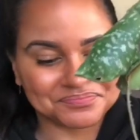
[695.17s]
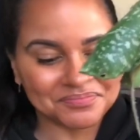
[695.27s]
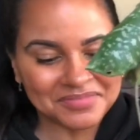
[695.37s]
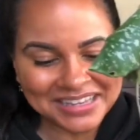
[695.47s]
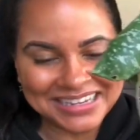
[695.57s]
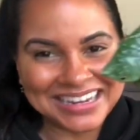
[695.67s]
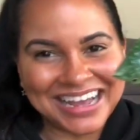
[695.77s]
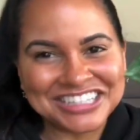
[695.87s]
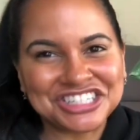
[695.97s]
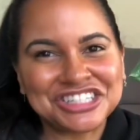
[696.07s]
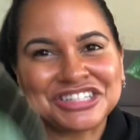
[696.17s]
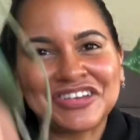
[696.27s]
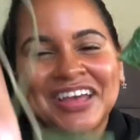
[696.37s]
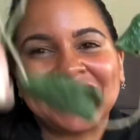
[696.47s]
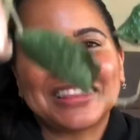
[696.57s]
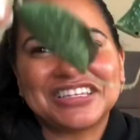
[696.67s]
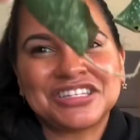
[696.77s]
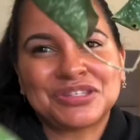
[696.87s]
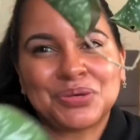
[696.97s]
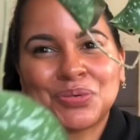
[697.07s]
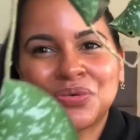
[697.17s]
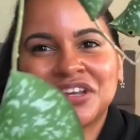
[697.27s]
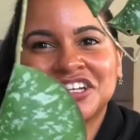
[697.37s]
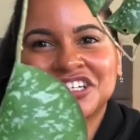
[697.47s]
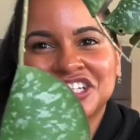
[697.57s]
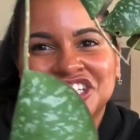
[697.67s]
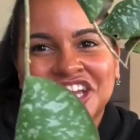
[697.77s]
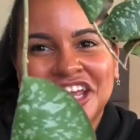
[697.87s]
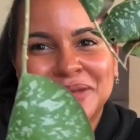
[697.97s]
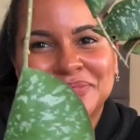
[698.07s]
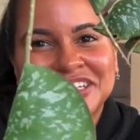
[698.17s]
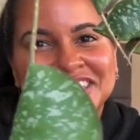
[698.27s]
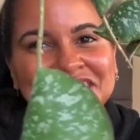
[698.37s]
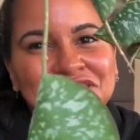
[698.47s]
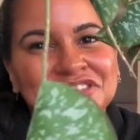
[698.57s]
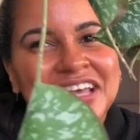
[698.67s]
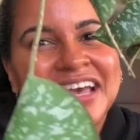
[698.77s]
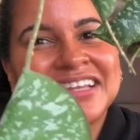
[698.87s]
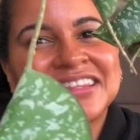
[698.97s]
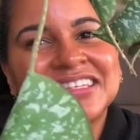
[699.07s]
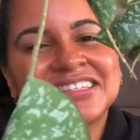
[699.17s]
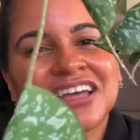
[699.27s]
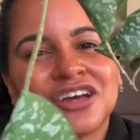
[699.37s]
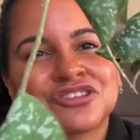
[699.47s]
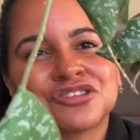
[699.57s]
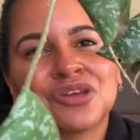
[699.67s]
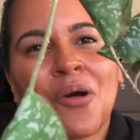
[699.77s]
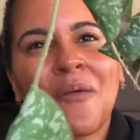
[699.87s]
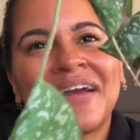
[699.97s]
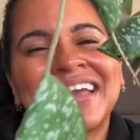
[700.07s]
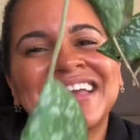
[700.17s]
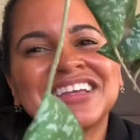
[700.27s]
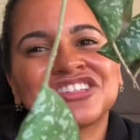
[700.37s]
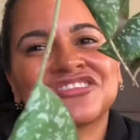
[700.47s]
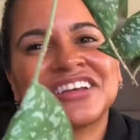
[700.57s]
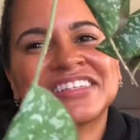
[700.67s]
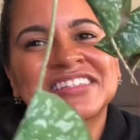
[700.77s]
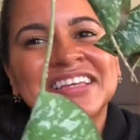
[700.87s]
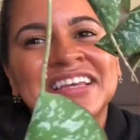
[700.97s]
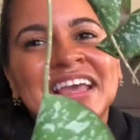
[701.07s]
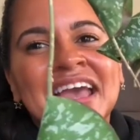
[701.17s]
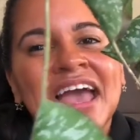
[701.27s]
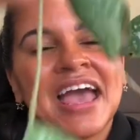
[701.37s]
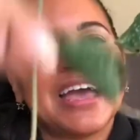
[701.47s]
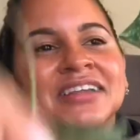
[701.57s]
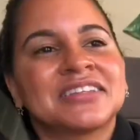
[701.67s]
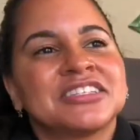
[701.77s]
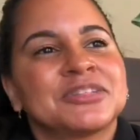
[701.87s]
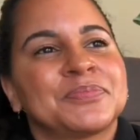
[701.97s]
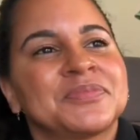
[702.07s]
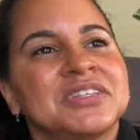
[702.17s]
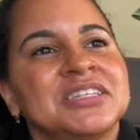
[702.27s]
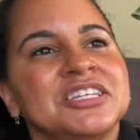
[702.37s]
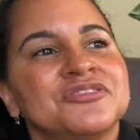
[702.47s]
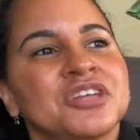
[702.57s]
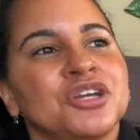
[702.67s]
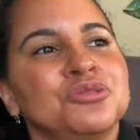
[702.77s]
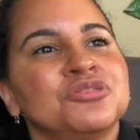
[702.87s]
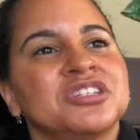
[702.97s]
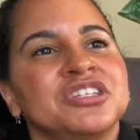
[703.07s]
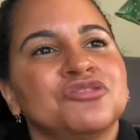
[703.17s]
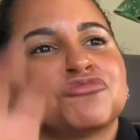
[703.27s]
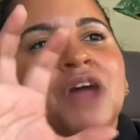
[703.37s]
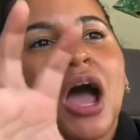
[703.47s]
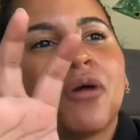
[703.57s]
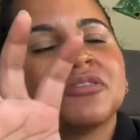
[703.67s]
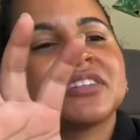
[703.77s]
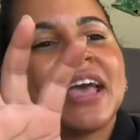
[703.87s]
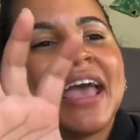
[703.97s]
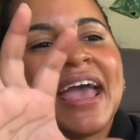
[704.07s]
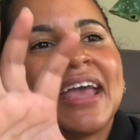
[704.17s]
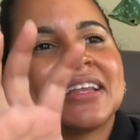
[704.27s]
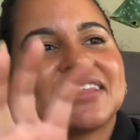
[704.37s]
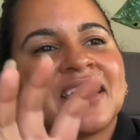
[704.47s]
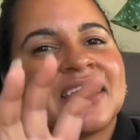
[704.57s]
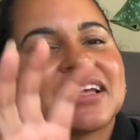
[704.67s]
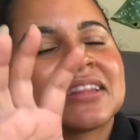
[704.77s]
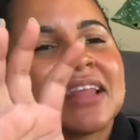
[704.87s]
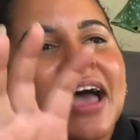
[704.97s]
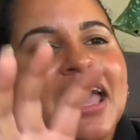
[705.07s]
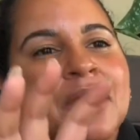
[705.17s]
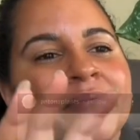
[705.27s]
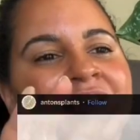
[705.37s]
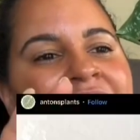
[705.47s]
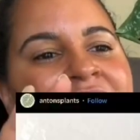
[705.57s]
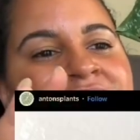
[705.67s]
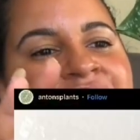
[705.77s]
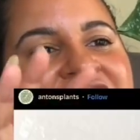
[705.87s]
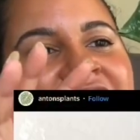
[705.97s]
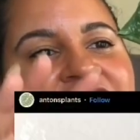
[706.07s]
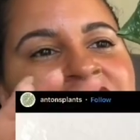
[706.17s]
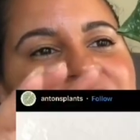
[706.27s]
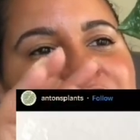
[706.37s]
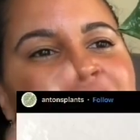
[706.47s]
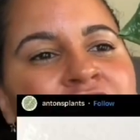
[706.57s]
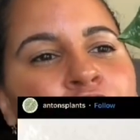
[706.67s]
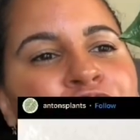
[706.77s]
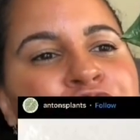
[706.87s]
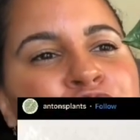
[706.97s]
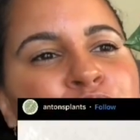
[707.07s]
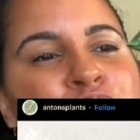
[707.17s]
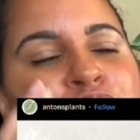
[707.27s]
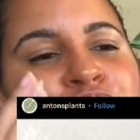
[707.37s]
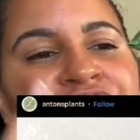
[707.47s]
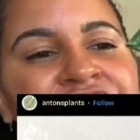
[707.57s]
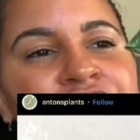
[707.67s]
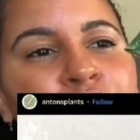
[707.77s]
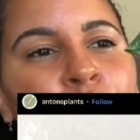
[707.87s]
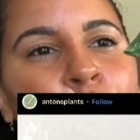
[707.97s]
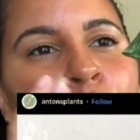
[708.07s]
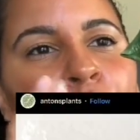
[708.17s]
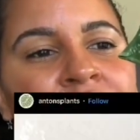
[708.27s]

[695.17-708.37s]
And guys, just look at this weird shaped leaves. These are so interesting, and the leaves are usually round, and they climb and attach themselves to trees or wood